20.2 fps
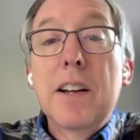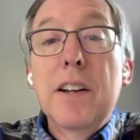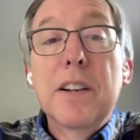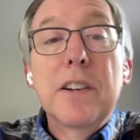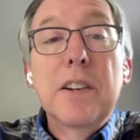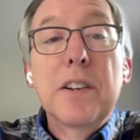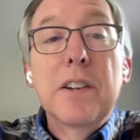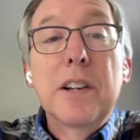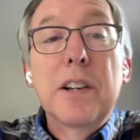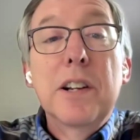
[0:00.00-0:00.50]

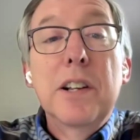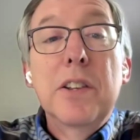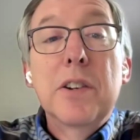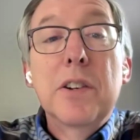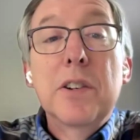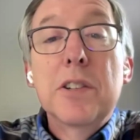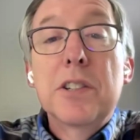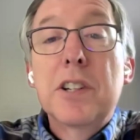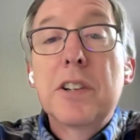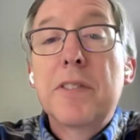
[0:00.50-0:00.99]

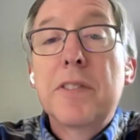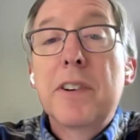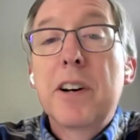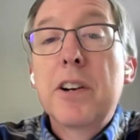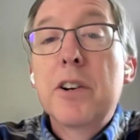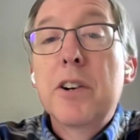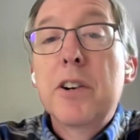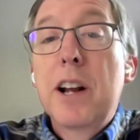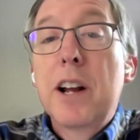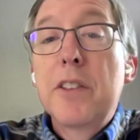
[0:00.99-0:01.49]
Either
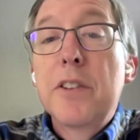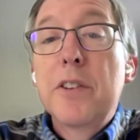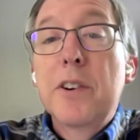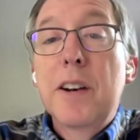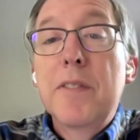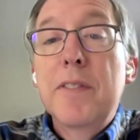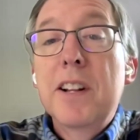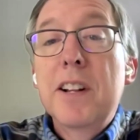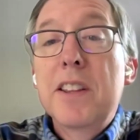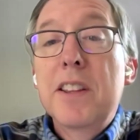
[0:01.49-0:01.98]
Stefan or
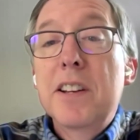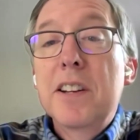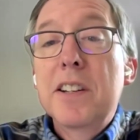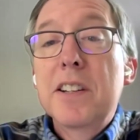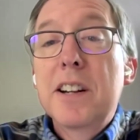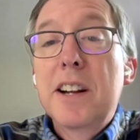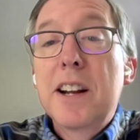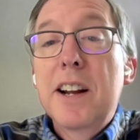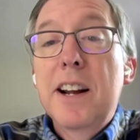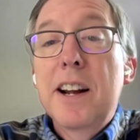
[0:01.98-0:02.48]
Heather have
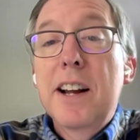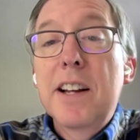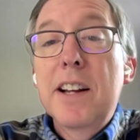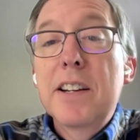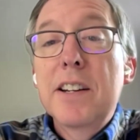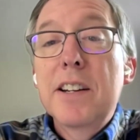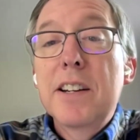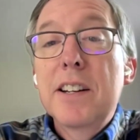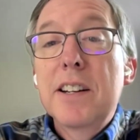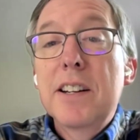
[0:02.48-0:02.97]
anything to
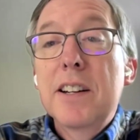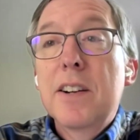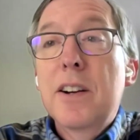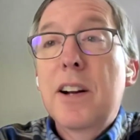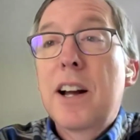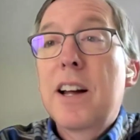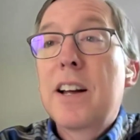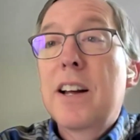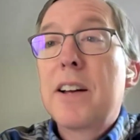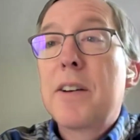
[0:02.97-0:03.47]
add?
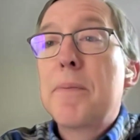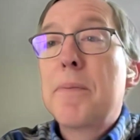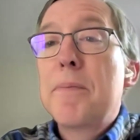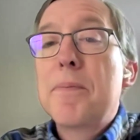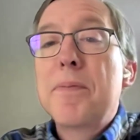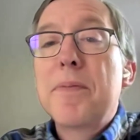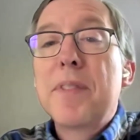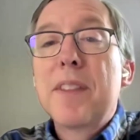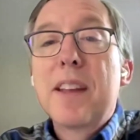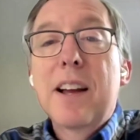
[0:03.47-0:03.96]
I
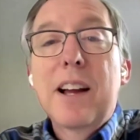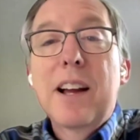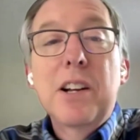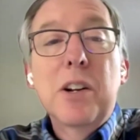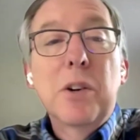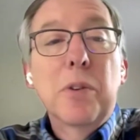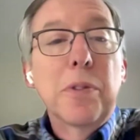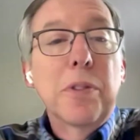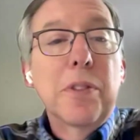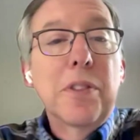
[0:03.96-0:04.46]

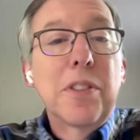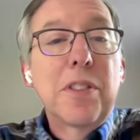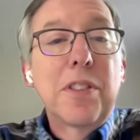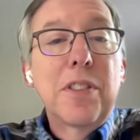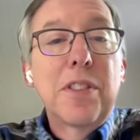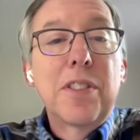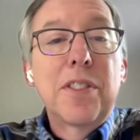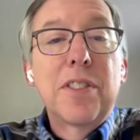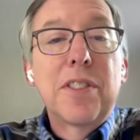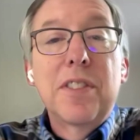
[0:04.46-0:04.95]
don't
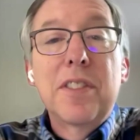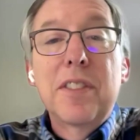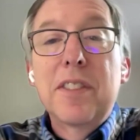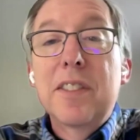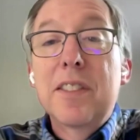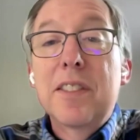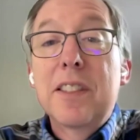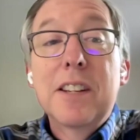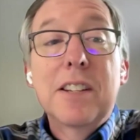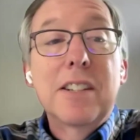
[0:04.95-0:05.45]

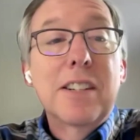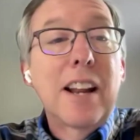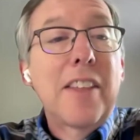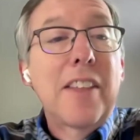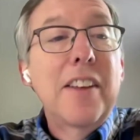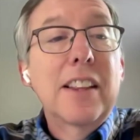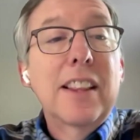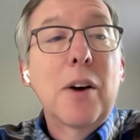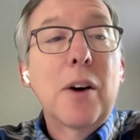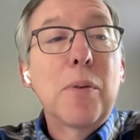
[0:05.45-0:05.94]

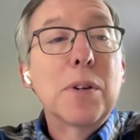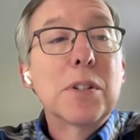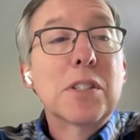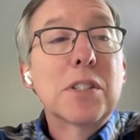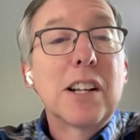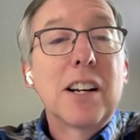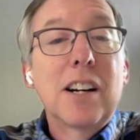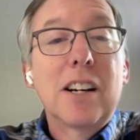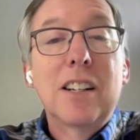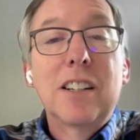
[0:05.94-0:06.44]
I think that
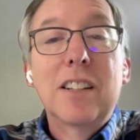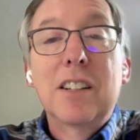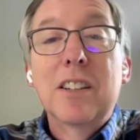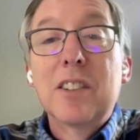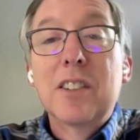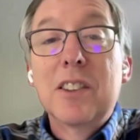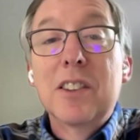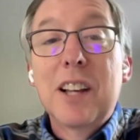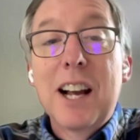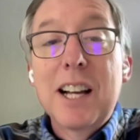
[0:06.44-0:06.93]
was
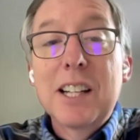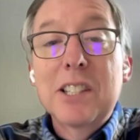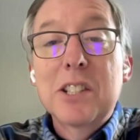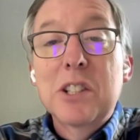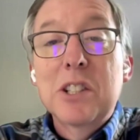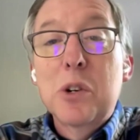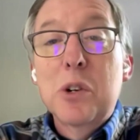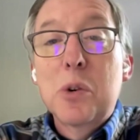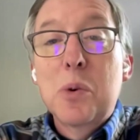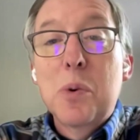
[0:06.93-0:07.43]
our
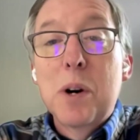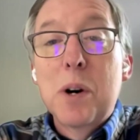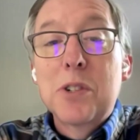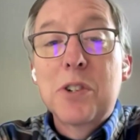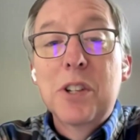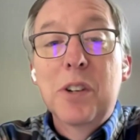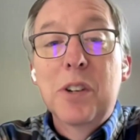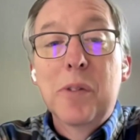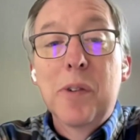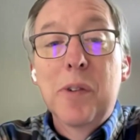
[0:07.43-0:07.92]
last
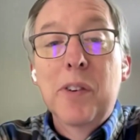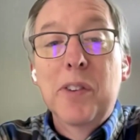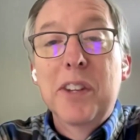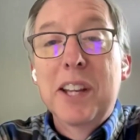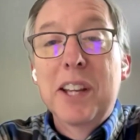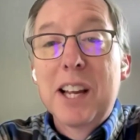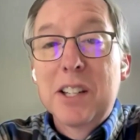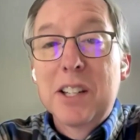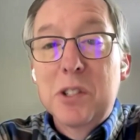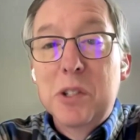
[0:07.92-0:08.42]
question that we
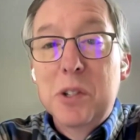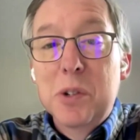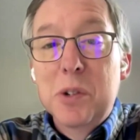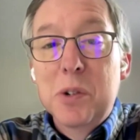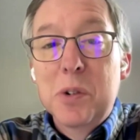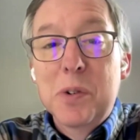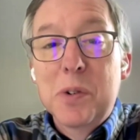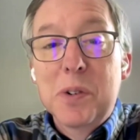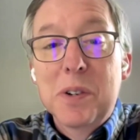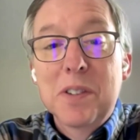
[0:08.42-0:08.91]
will get
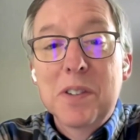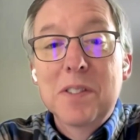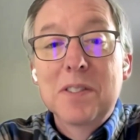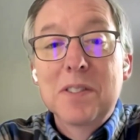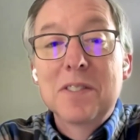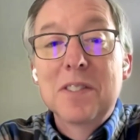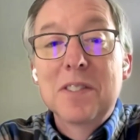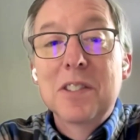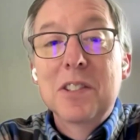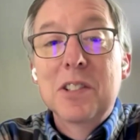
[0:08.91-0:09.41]
to
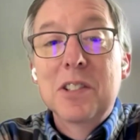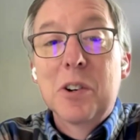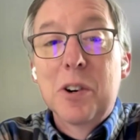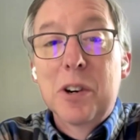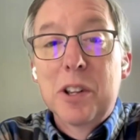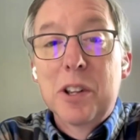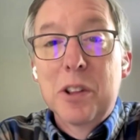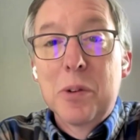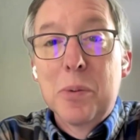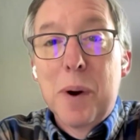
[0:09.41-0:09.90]

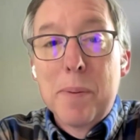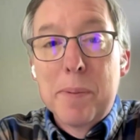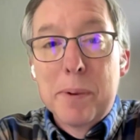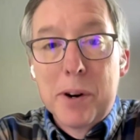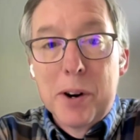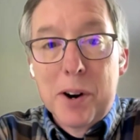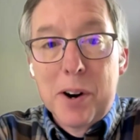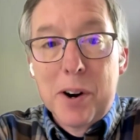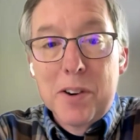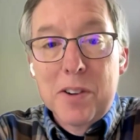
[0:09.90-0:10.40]
during the
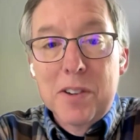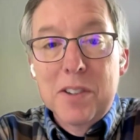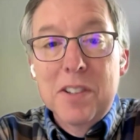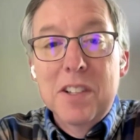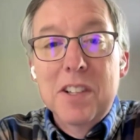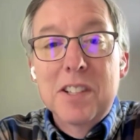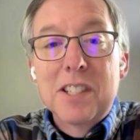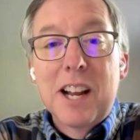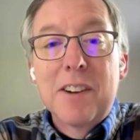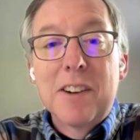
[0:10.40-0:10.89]

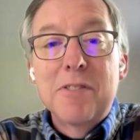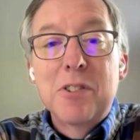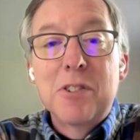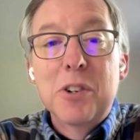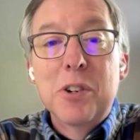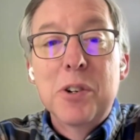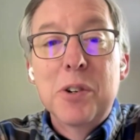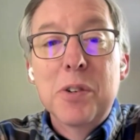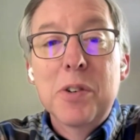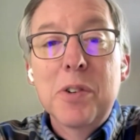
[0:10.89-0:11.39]
webinar this
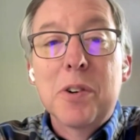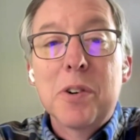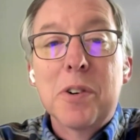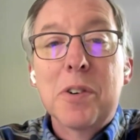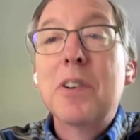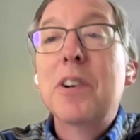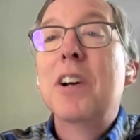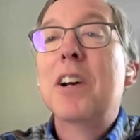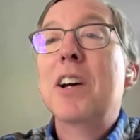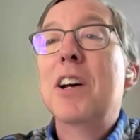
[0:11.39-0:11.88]
afternoon
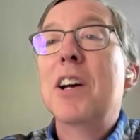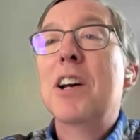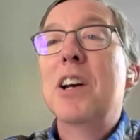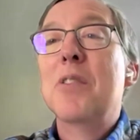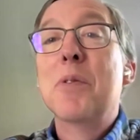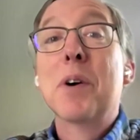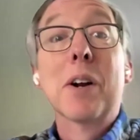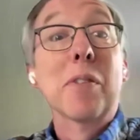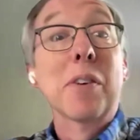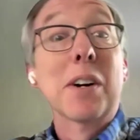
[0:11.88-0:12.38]
or
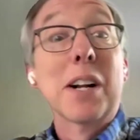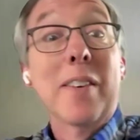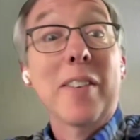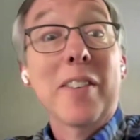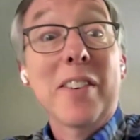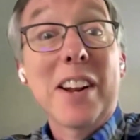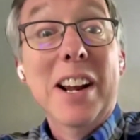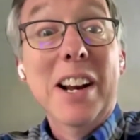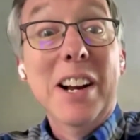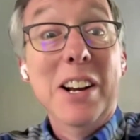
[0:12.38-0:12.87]
whatever
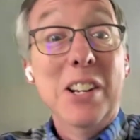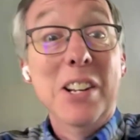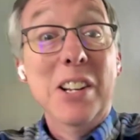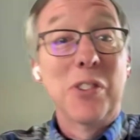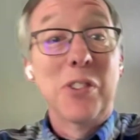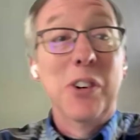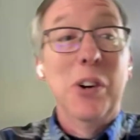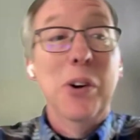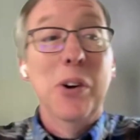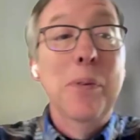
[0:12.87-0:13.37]
time of day it
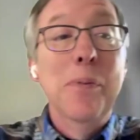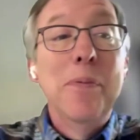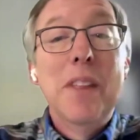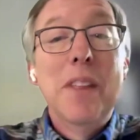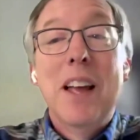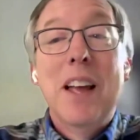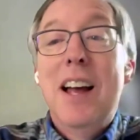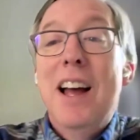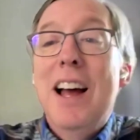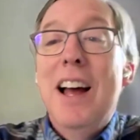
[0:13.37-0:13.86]
is for
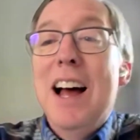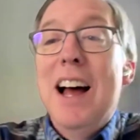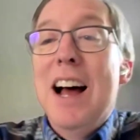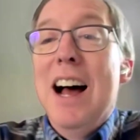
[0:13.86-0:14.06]
you.